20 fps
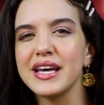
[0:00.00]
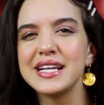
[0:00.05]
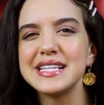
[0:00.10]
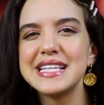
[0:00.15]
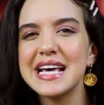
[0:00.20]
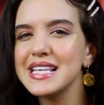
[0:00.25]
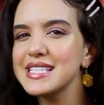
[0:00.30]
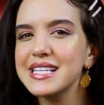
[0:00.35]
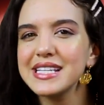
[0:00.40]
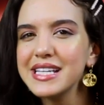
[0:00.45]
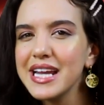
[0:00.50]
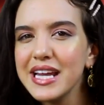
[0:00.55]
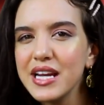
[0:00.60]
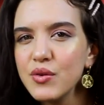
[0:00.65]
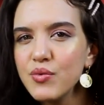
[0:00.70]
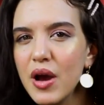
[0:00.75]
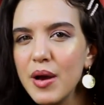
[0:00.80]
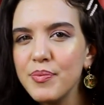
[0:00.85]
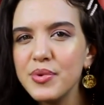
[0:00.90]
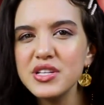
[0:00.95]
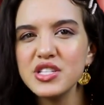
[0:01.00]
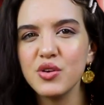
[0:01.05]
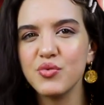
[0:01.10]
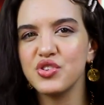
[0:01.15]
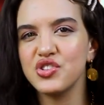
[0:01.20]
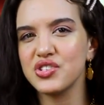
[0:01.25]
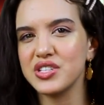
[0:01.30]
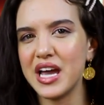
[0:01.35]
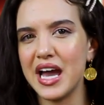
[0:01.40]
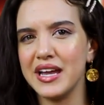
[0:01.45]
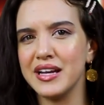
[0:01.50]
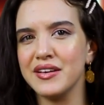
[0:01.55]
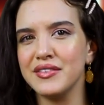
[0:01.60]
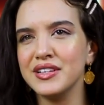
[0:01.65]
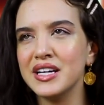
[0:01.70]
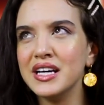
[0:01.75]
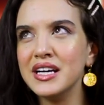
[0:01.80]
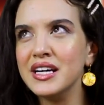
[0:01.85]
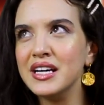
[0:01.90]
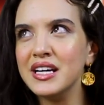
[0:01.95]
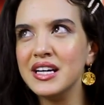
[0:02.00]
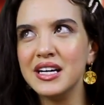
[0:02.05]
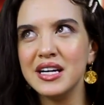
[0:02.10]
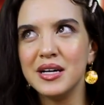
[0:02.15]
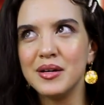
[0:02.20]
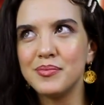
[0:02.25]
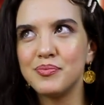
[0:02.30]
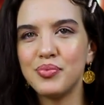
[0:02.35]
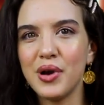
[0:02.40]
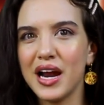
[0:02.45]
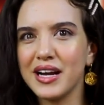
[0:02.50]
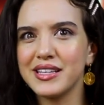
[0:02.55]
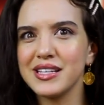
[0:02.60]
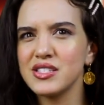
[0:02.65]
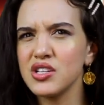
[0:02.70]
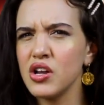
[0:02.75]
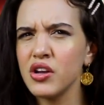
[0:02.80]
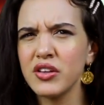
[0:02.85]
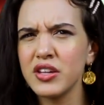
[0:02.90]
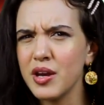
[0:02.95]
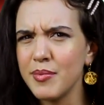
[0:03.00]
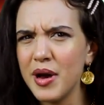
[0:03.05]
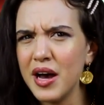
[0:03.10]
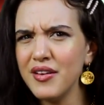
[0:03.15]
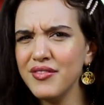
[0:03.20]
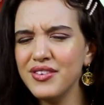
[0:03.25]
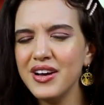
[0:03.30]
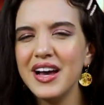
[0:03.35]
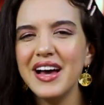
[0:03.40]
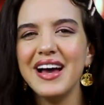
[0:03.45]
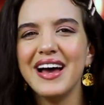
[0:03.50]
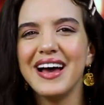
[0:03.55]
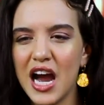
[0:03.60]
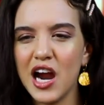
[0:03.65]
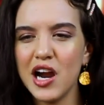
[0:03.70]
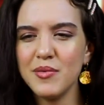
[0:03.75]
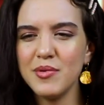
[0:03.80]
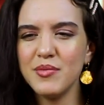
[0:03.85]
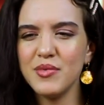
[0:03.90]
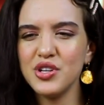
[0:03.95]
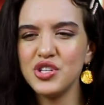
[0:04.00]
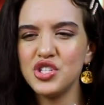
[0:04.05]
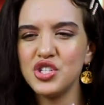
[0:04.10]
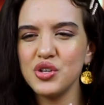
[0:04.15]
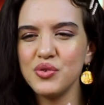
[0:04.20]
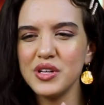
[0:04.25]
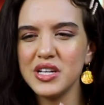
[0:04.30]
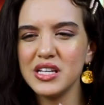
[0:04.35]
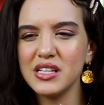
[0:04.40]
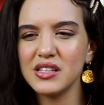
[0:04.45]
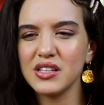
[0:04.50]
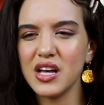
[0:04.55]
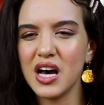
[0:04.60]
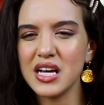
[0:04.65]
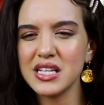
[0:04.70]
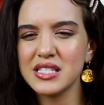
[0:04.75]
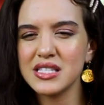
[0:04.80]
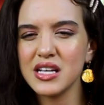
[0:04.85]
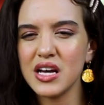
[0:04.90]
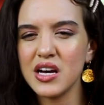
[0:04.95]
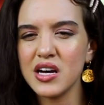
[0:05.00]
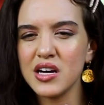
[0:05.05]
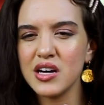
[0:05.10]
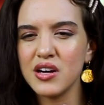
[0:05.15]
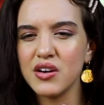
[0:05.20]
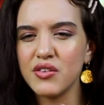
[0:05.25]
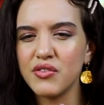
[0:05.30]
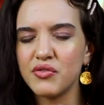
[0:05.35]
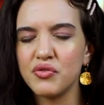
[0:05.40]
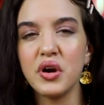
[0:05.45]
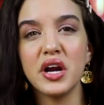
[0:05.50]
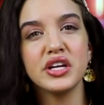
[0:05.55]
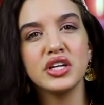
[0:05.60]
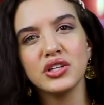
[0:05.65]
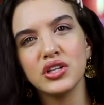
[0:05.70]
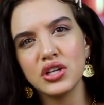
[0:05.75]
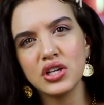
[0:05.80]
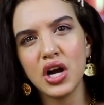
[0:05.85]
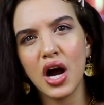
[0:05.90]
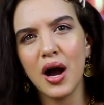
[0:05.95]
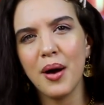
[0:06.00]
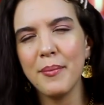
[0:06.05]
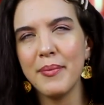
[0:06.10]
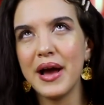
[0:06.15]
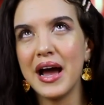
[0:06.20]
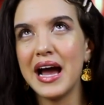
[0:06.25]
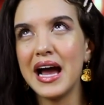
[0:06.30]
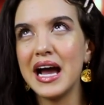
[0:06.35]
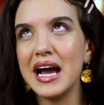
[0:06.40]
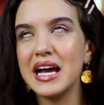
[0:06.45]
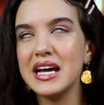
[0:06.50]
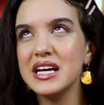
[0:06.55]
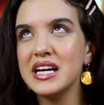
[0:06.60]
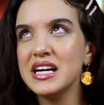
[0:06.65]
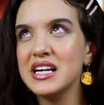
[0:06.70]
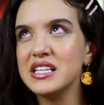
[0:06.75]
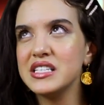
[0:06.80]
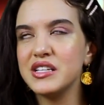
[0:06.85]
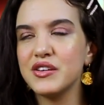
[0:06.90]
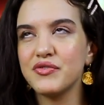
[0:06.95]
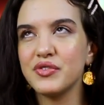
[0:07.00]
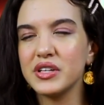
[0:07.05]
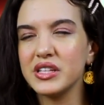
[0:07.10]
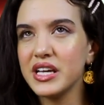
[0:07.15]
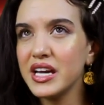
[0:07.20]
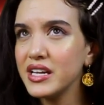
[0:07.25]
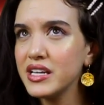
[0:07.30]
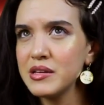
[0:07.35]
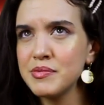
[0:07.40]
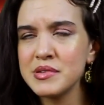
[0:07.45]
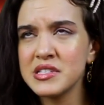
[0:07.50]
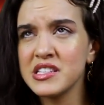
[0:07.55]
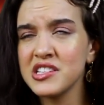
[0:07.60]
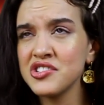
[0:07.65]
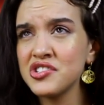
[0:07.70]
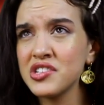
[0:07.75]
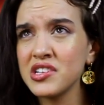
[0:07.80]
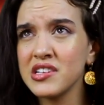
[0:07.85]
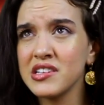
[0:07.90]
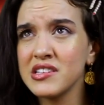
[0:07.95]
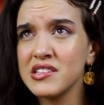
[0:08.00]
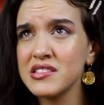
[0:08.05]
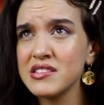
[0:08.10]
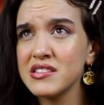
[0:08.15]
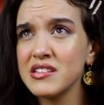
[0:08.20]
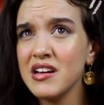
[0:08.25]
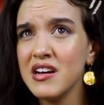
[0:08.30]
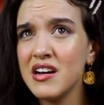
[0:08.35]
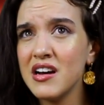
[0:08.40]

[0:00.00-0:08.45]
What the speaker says: like designated weapon, so we just kind of practiced all of the above. I remember doing lots of regular combat, different landing positions,